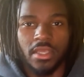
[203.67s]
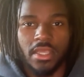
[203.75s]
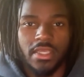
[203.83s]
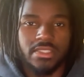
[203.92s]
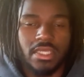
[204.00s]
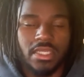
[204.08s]

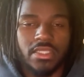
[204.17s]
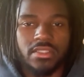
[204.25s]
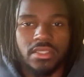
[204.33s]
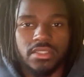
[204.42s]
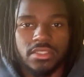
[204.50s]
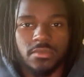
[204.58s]
It's not an
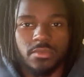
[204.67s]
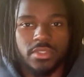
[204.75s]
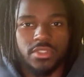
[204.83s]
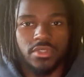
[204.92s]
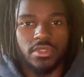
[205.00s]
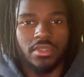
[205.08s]
addiction,
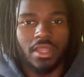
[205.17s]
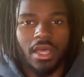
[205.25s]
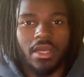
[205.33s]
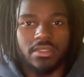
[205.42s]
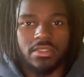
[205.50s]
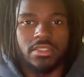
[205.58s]
but you're
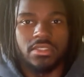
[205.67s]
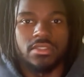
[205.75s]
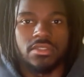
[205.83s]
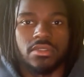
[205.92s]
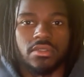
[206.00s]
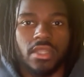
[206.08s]
locked in a
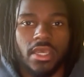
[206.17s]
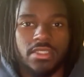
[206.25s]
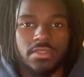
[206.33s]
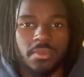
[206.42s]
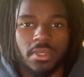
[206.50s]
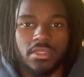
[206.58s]
certain
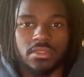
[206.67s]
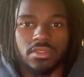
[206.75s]
aspect.